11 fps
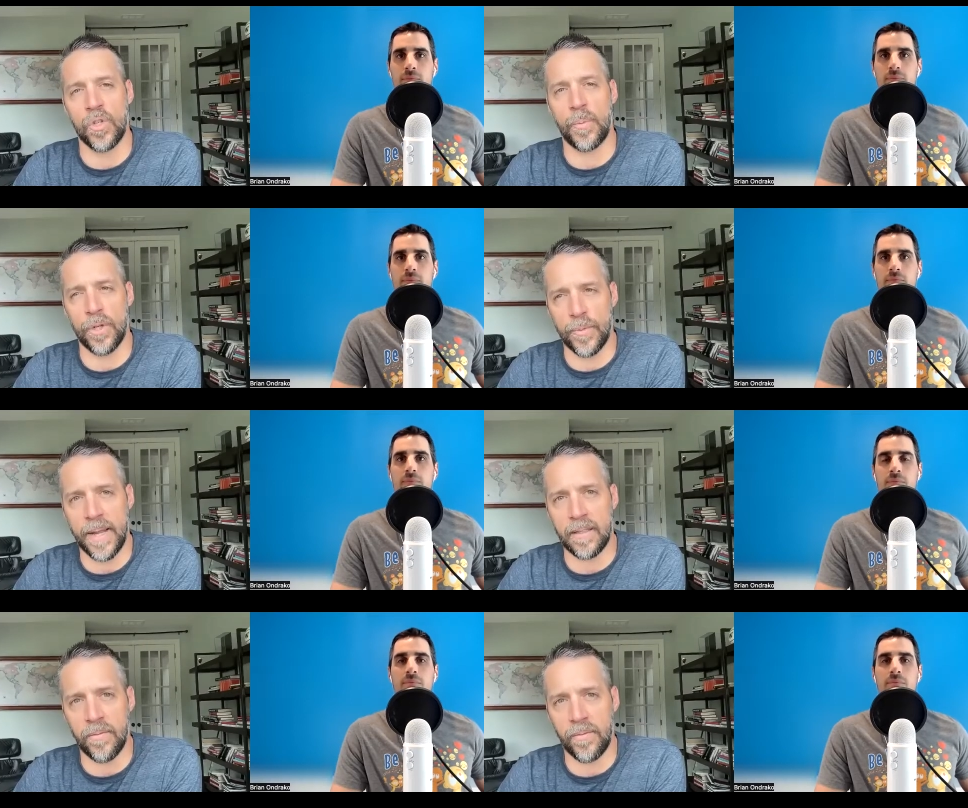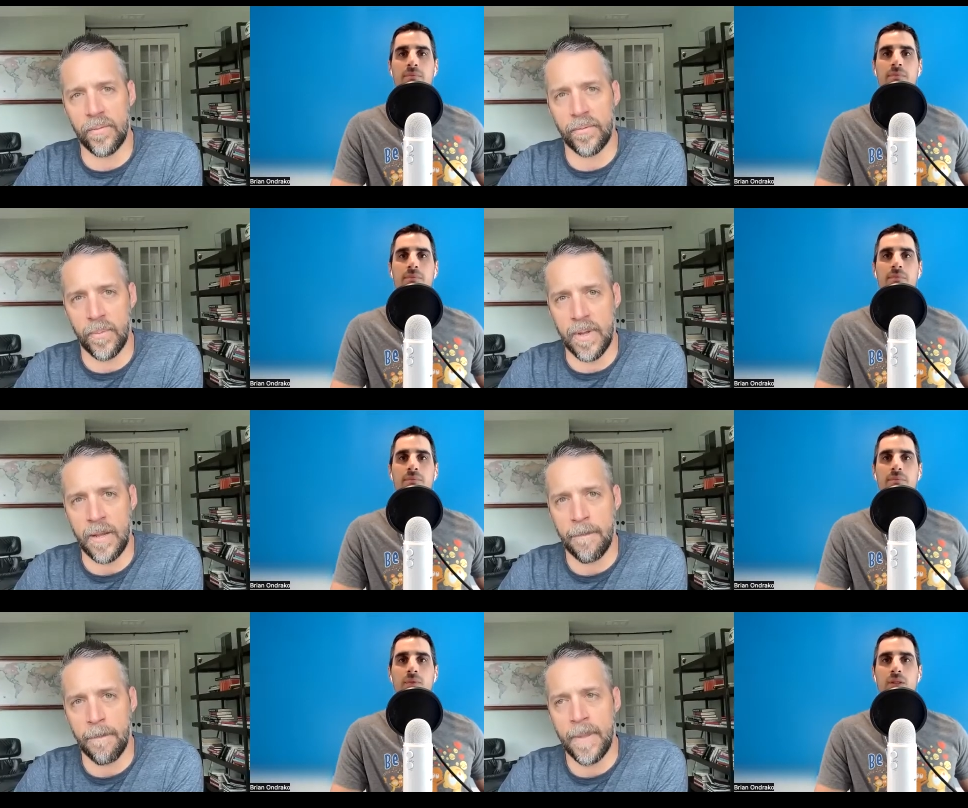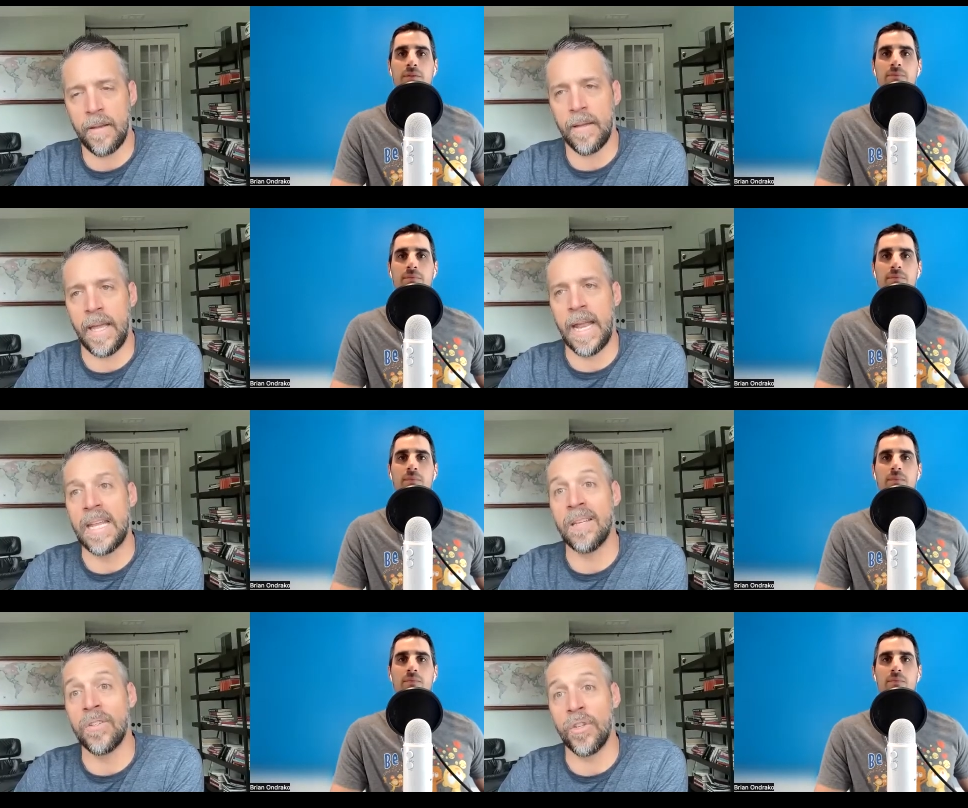Speaker 1: perspective for me yeah. and
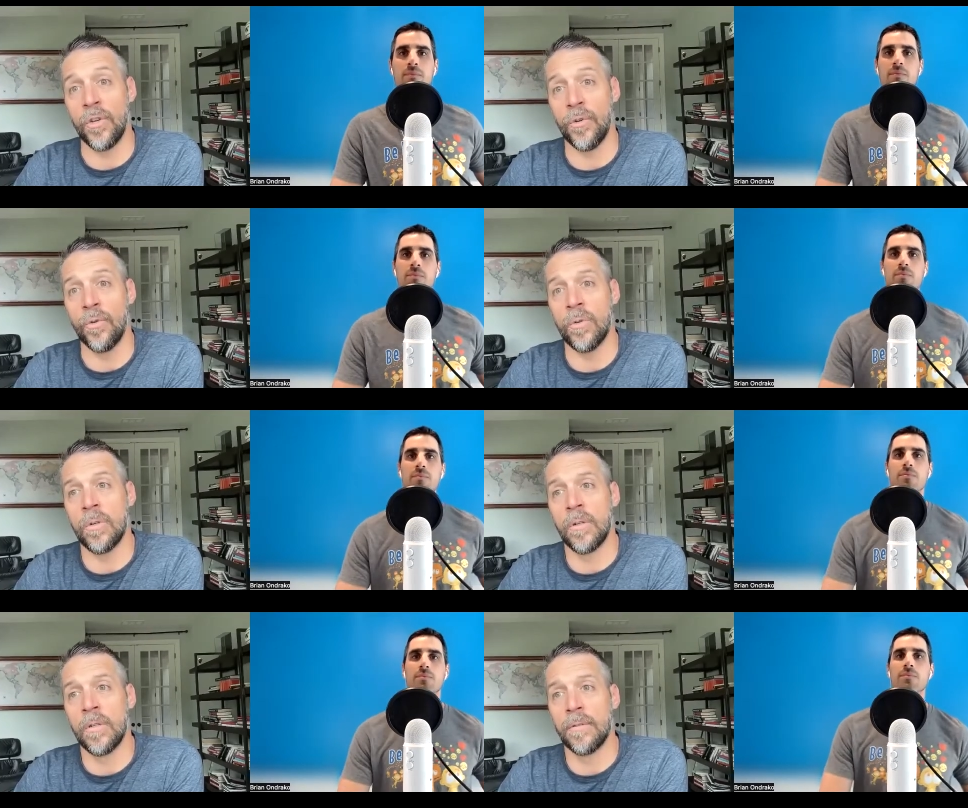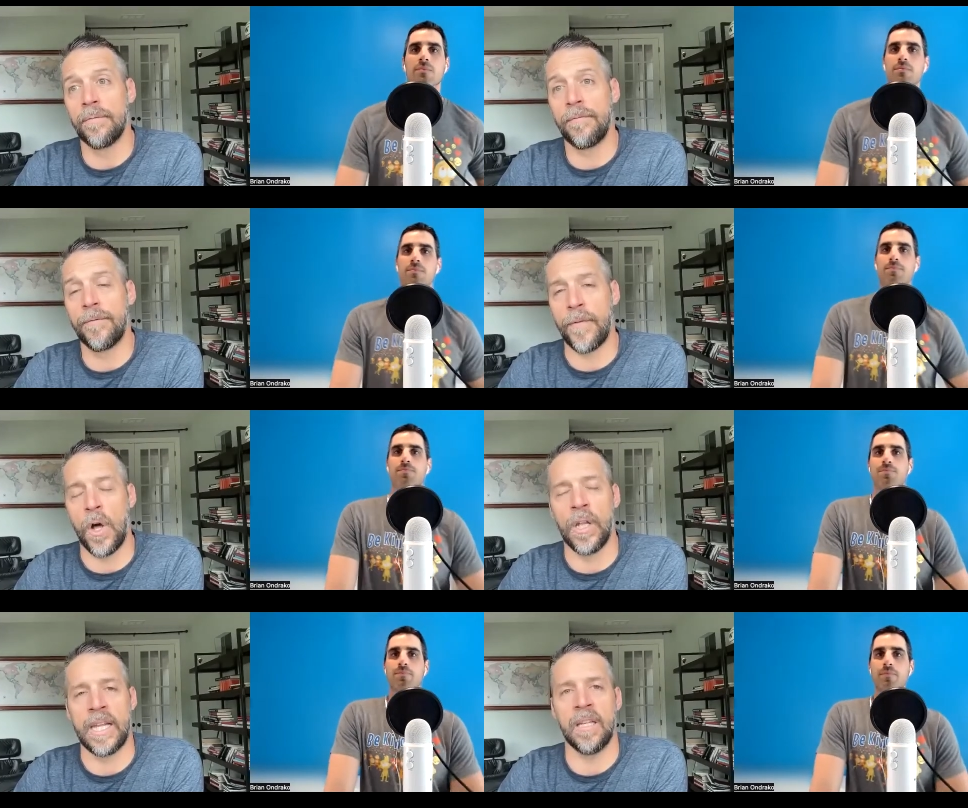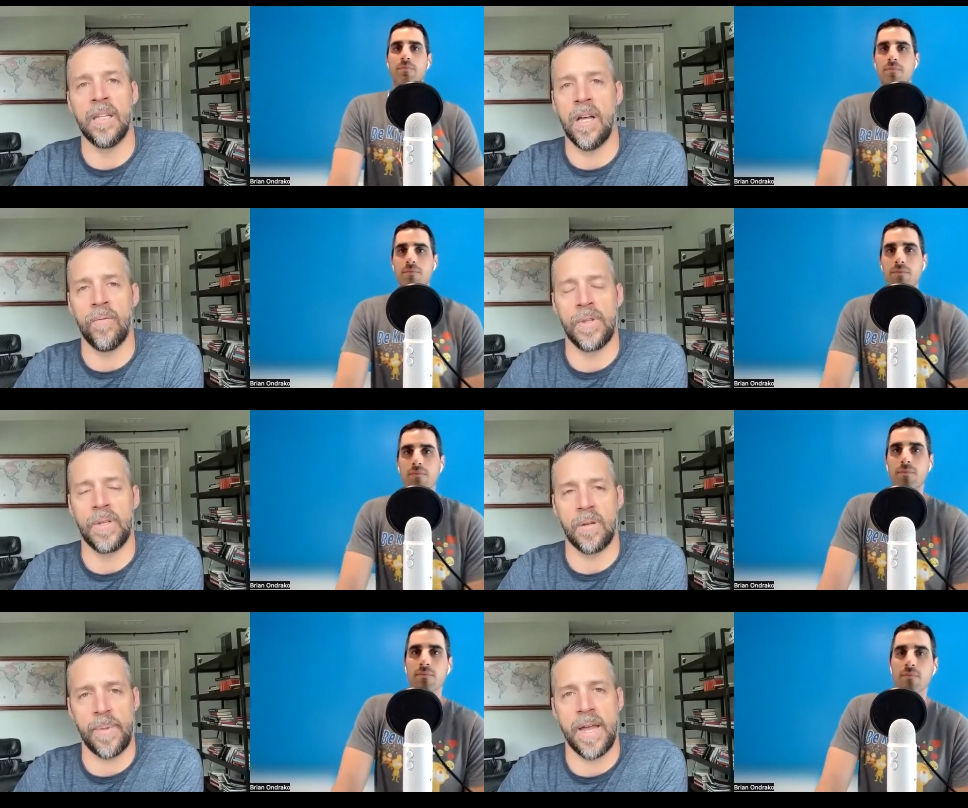into falling in love with the
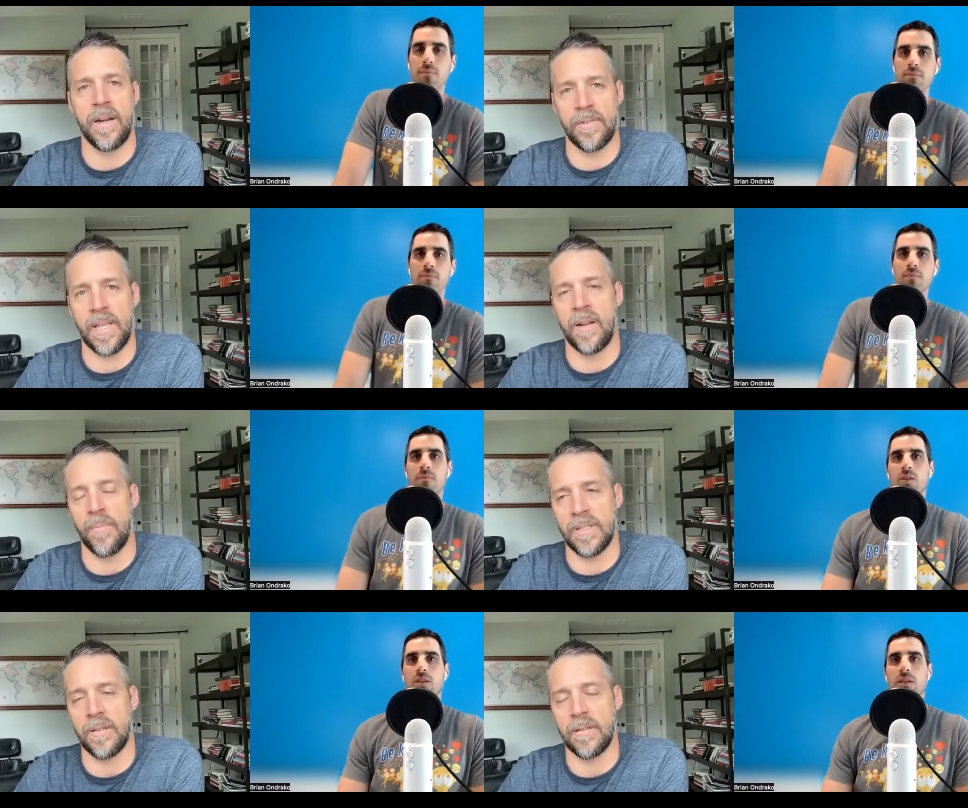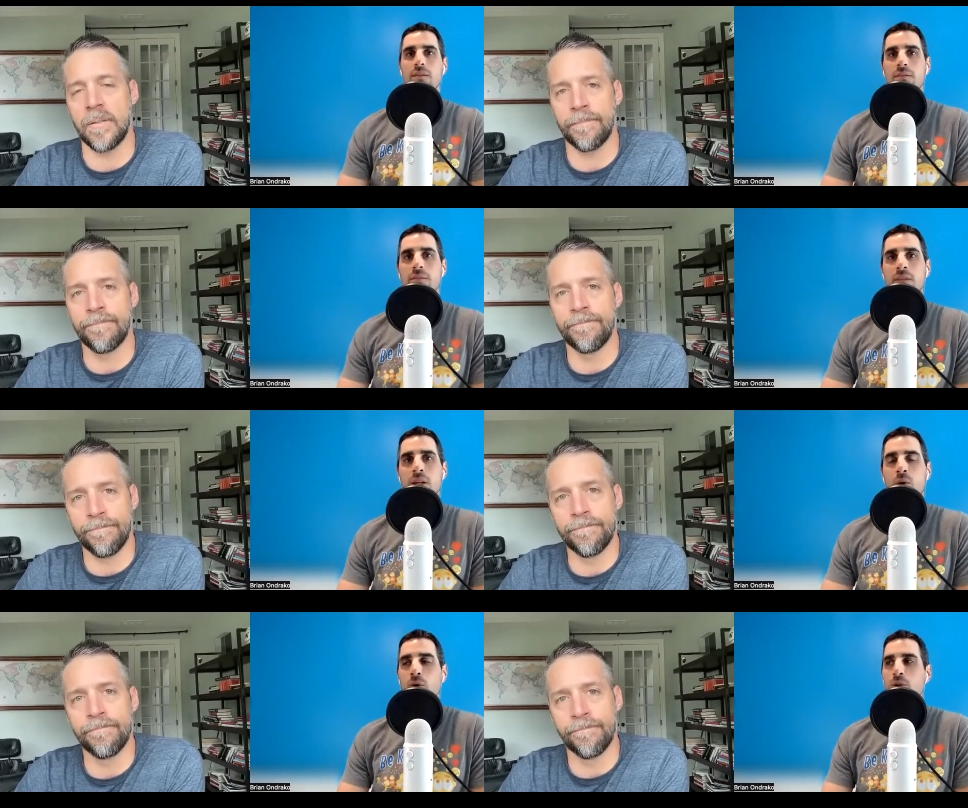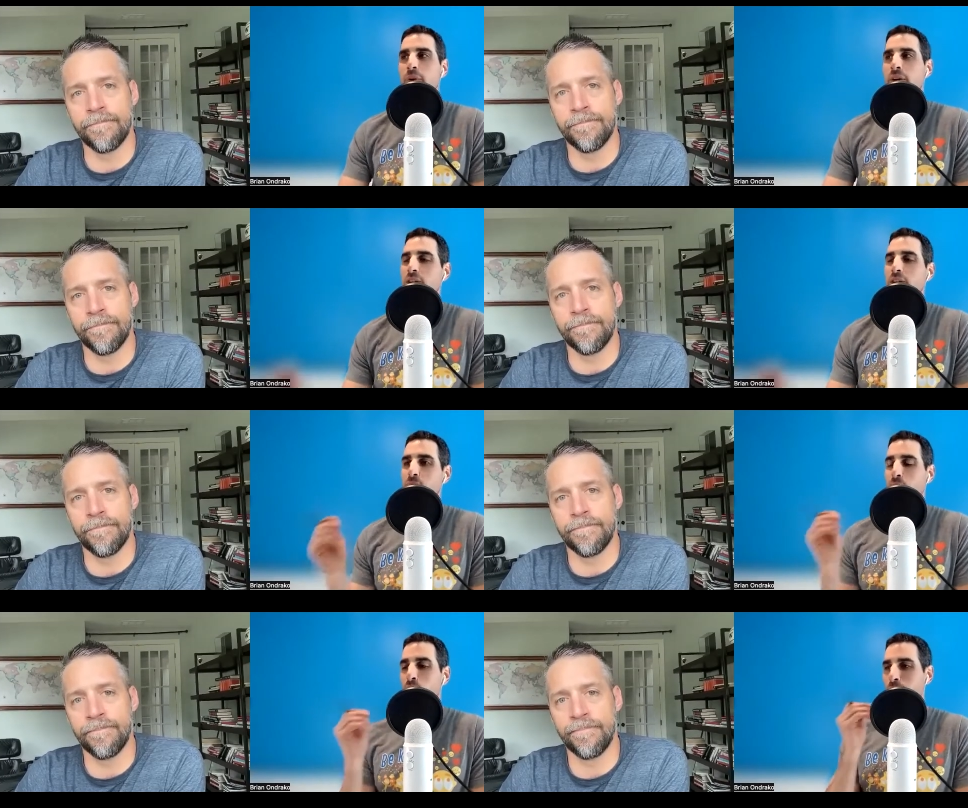competitive side of business. Yeah.
Speaker 2: Well, you make a
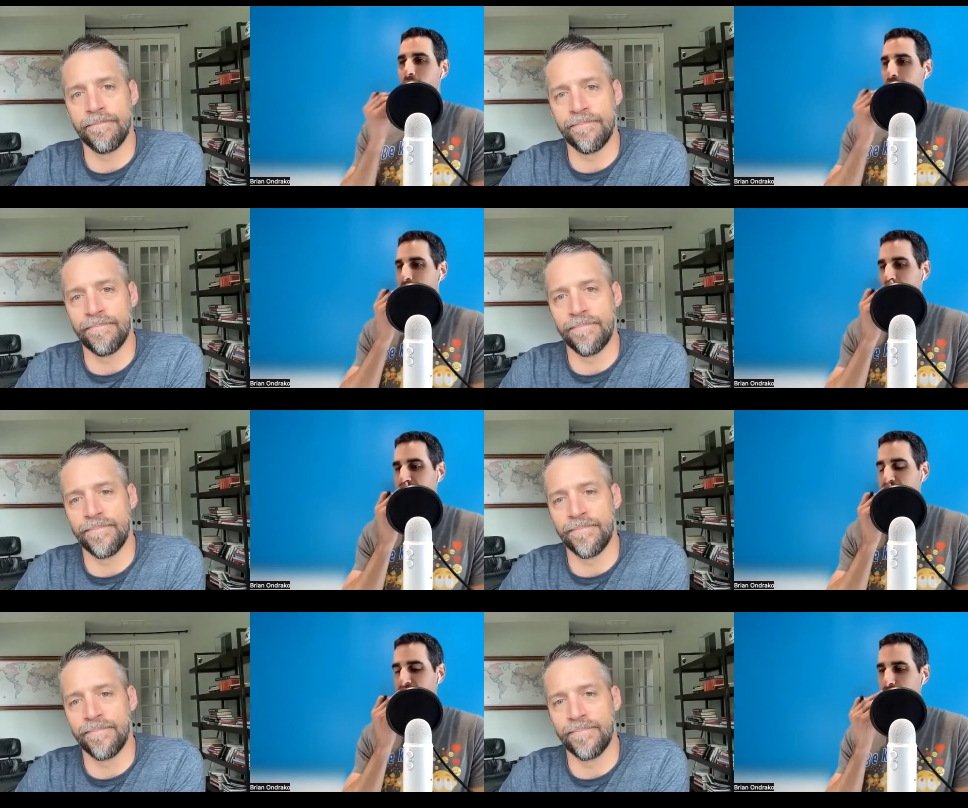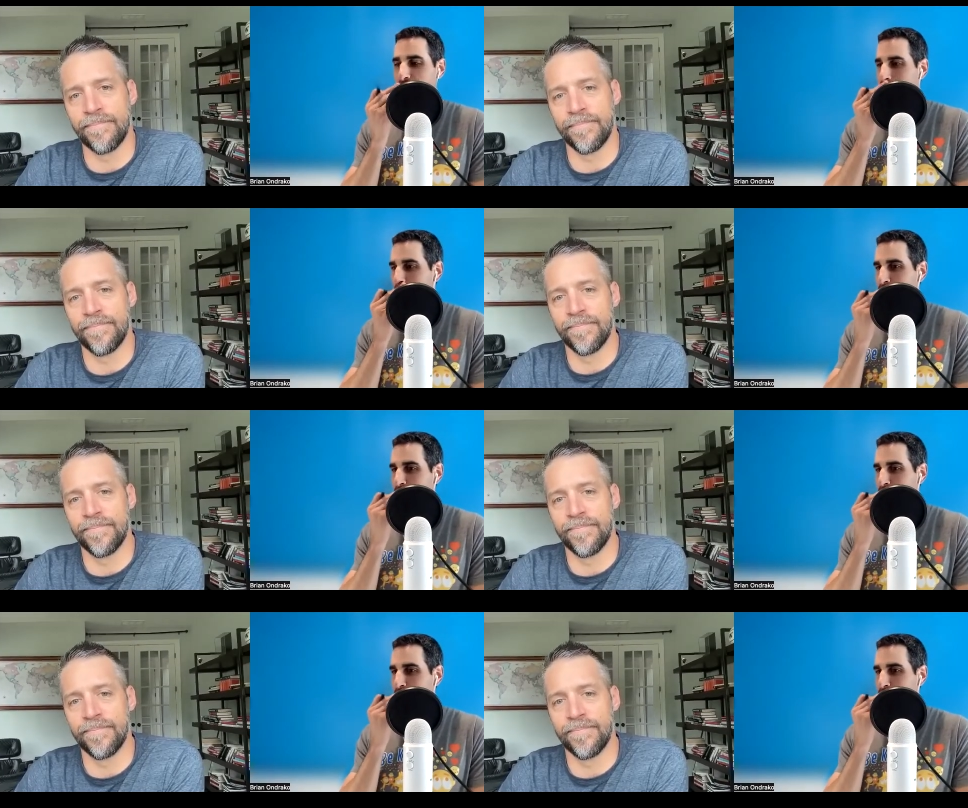good point because, and this is something